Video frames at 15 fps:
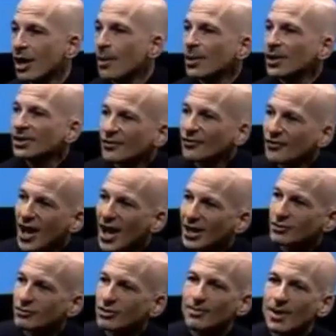But the
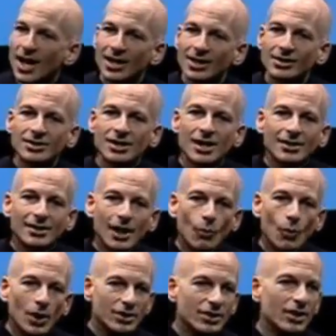fact remains that
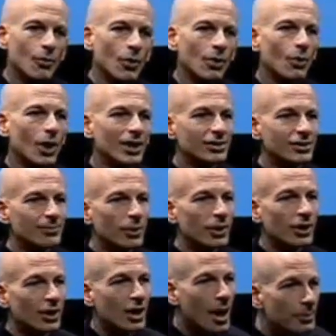when someone wants to put
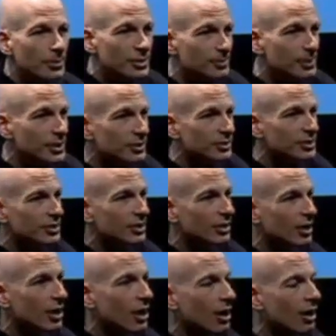a couple speakers in their
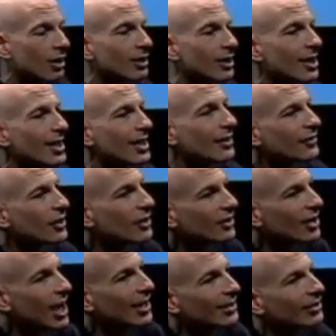car, if they've
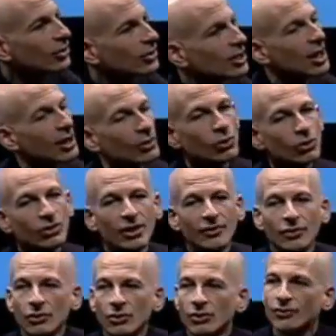got the otaku or they've
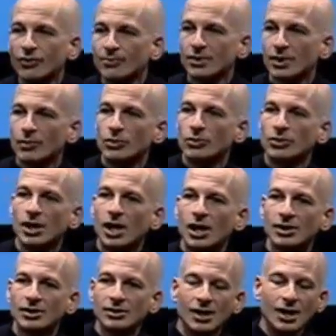heard from someone who
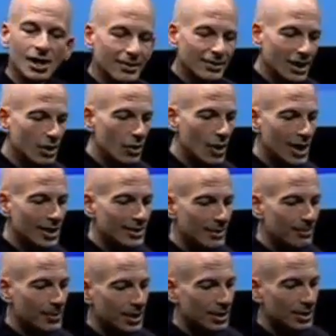does, they go ahead and they
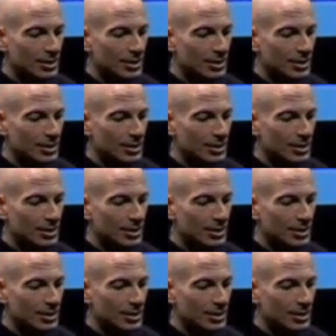pick